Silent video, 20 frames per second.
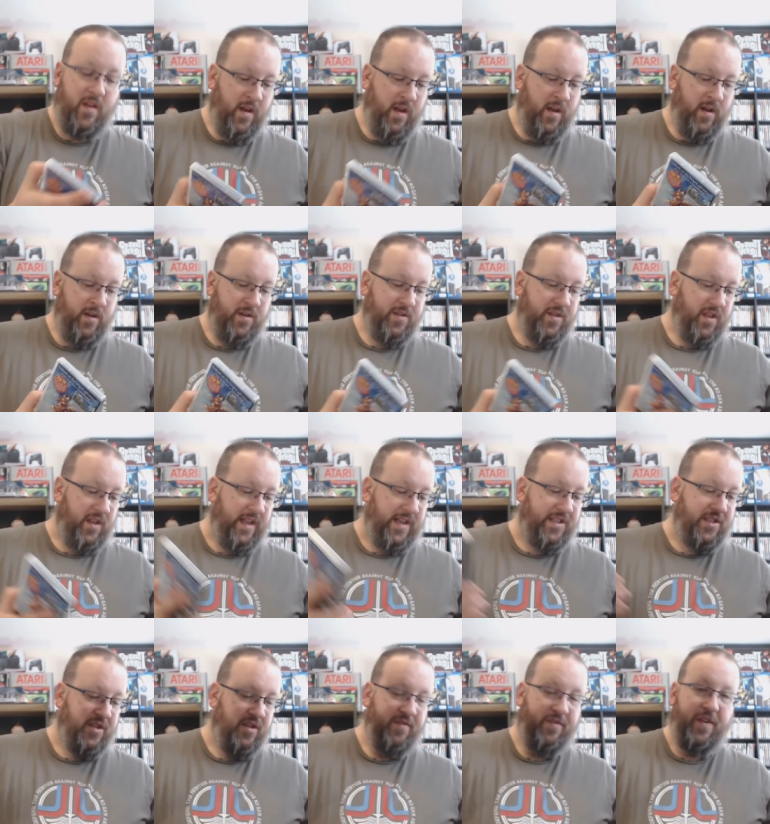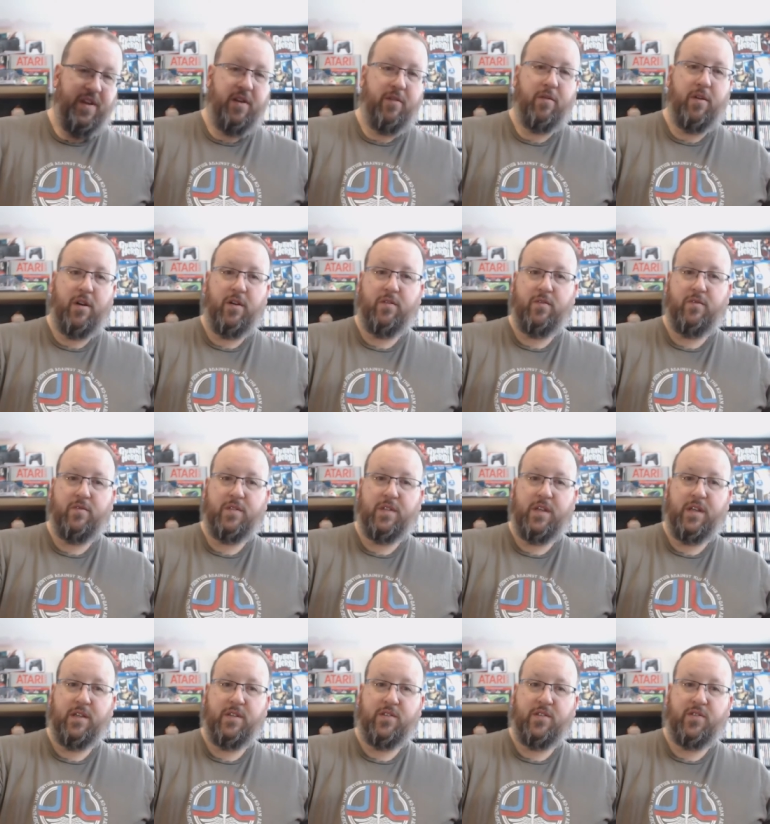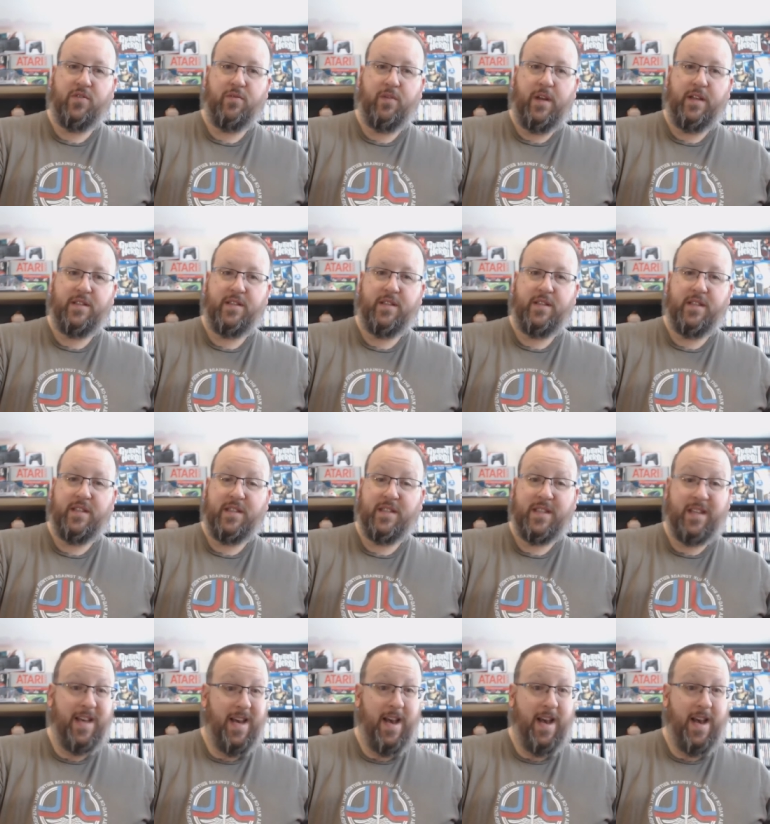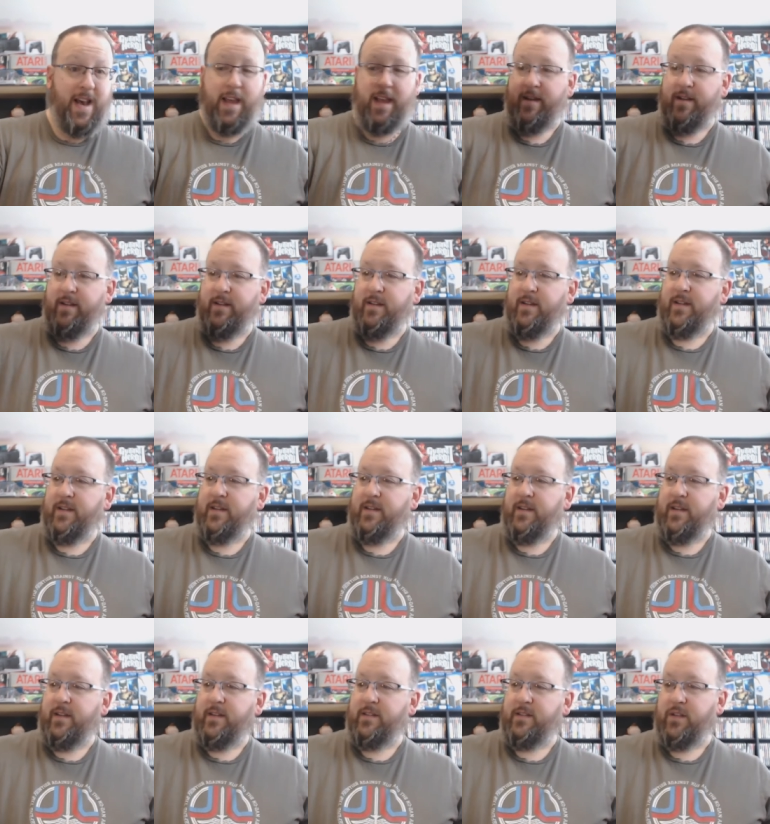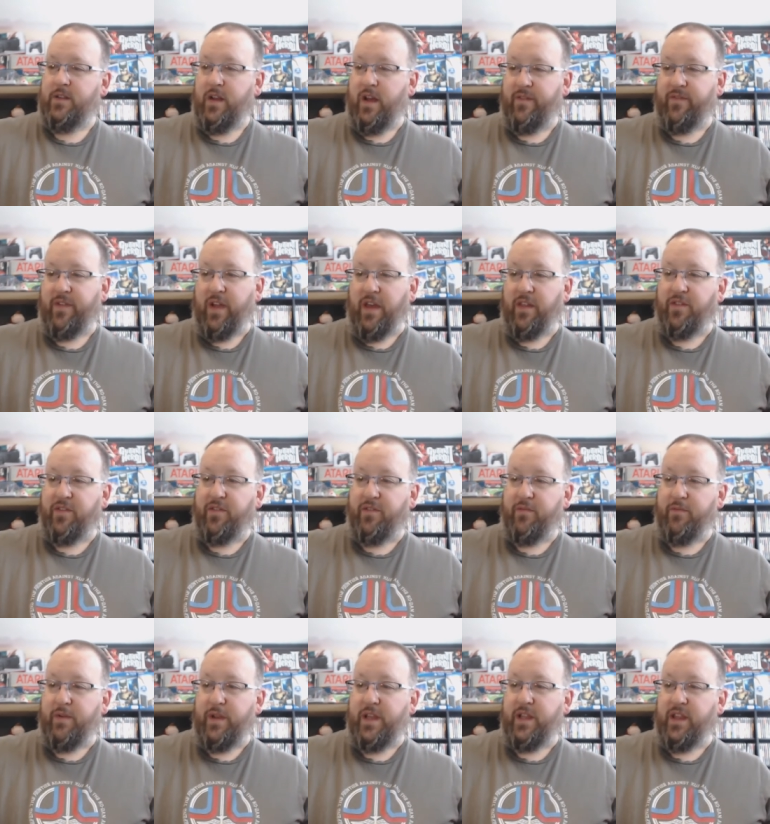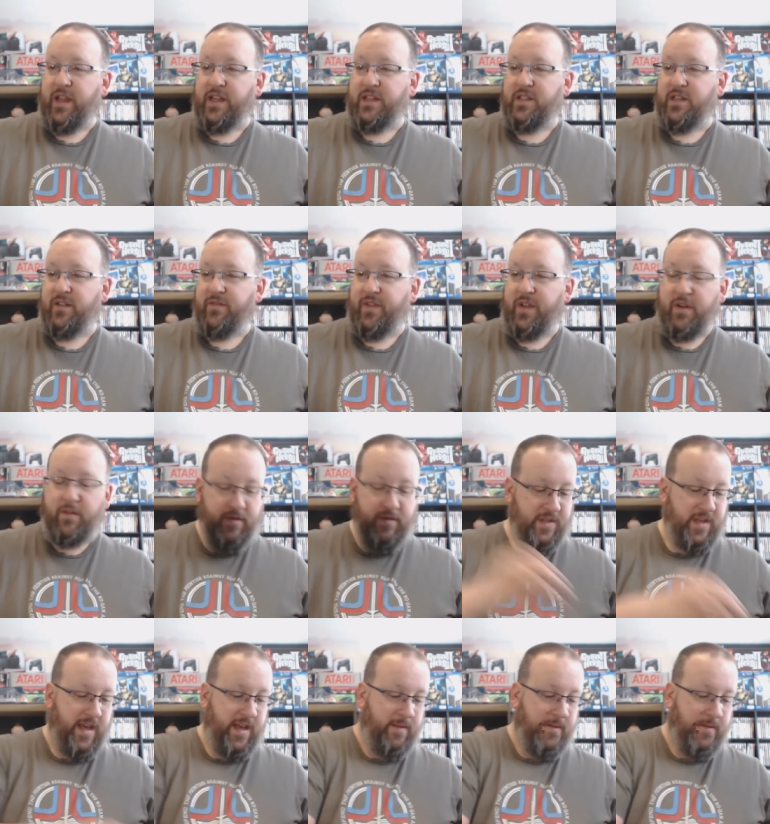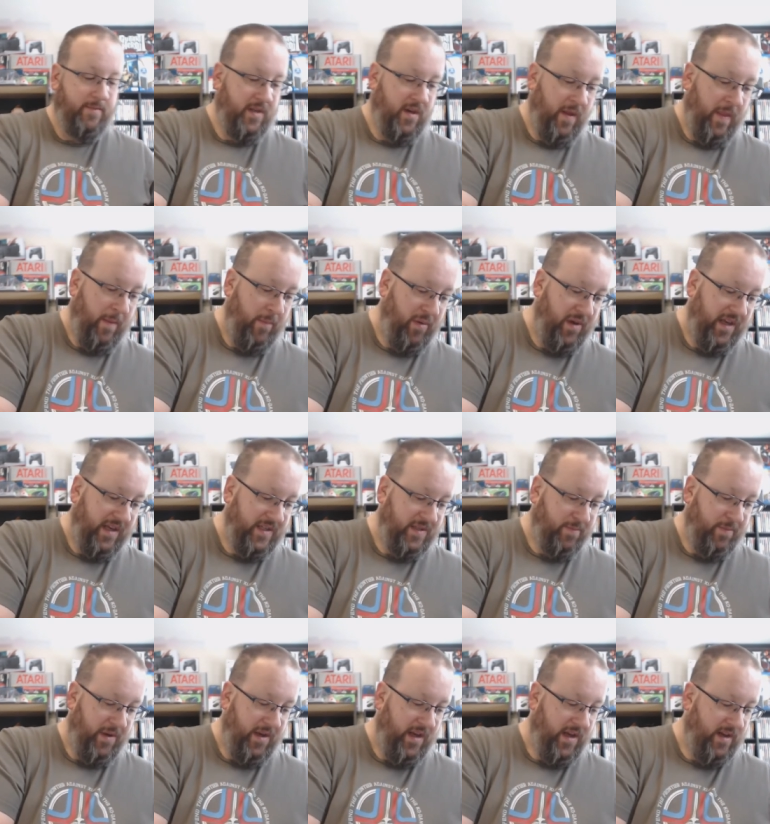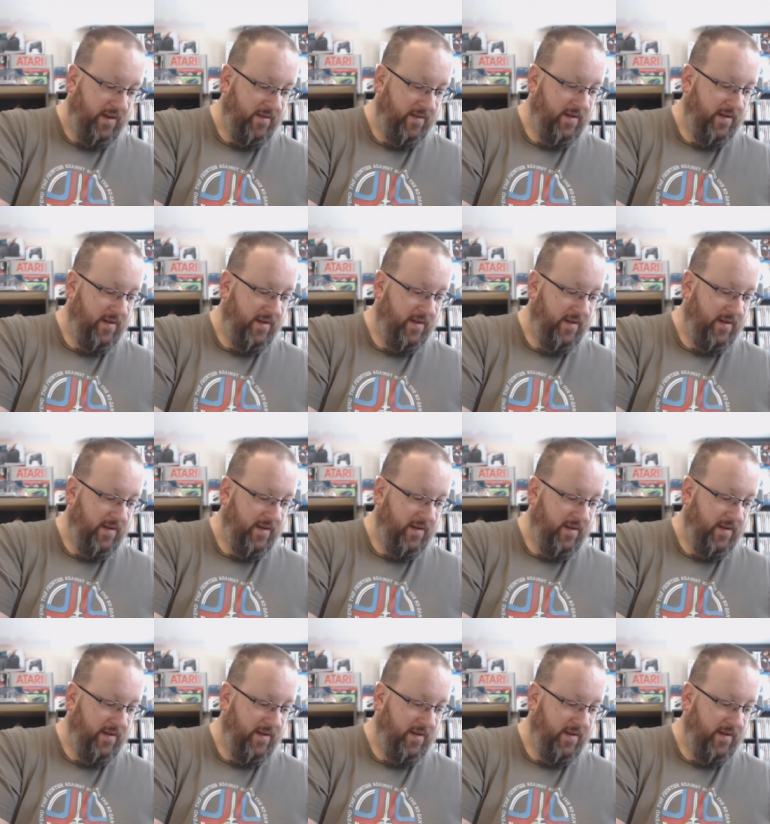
The Legend of Heroes Trails in the Sky. So now I've got three Legend of Heroes games on the PSP.